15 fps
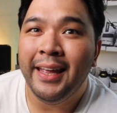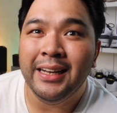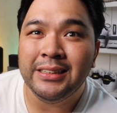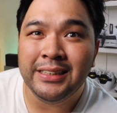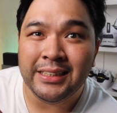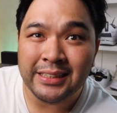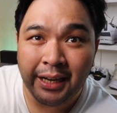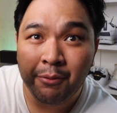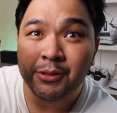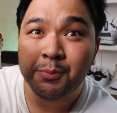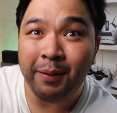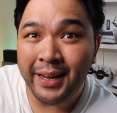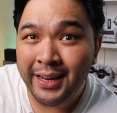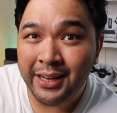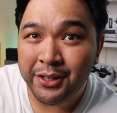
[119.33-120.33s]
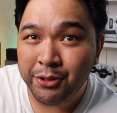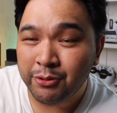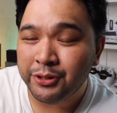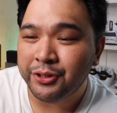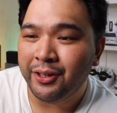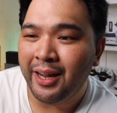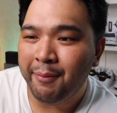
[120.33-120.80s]
And since I was buying a
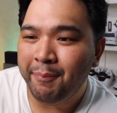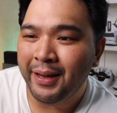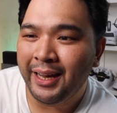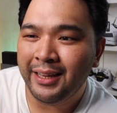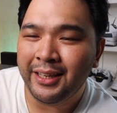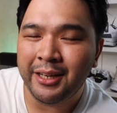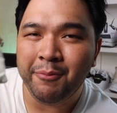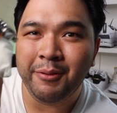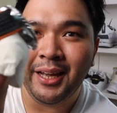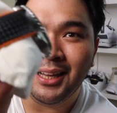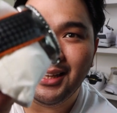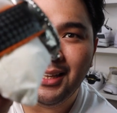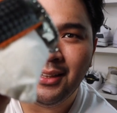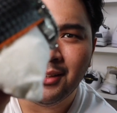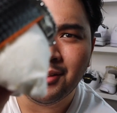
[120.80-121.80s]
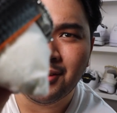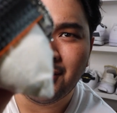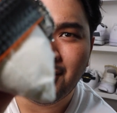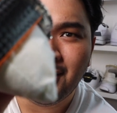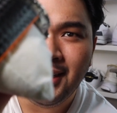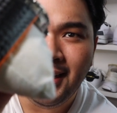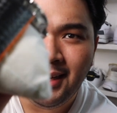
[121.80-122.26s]
new strap, I ended up getting this
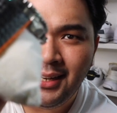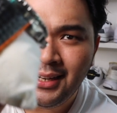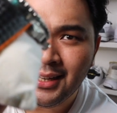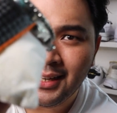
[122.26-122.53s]
really